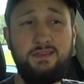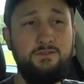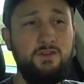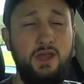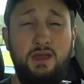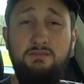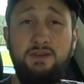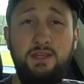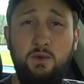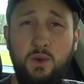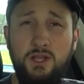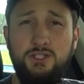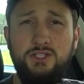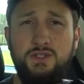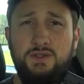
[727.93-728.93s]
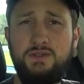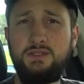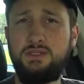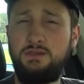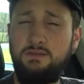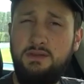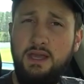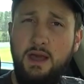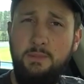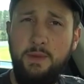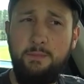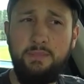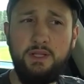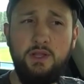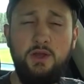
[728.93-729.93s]
If you have any questions, leave a
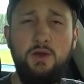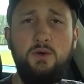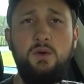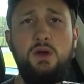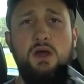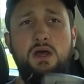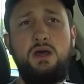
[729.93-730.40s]
comment below.